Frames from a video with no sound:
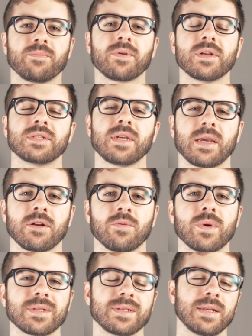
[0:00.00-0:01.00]
printing it or
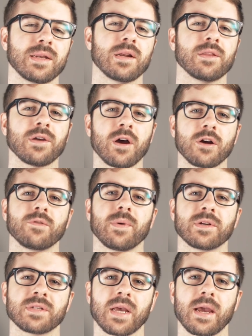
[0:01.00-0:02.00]
what's needed on the
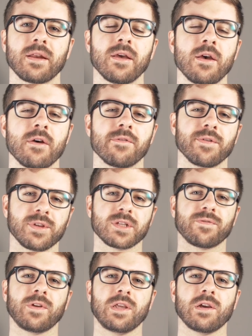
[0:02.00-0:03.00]
hardware side. For this
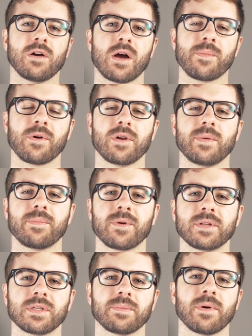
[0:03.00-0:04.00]
video, I'm going to be
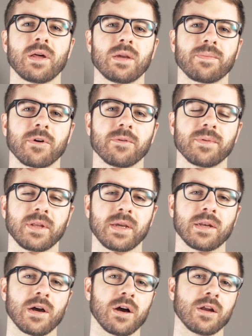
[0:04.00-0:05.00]
printing
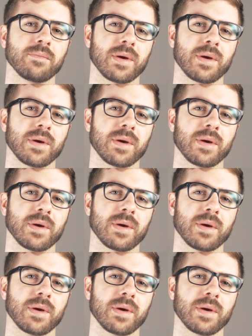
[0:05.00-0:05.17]
polypropylene on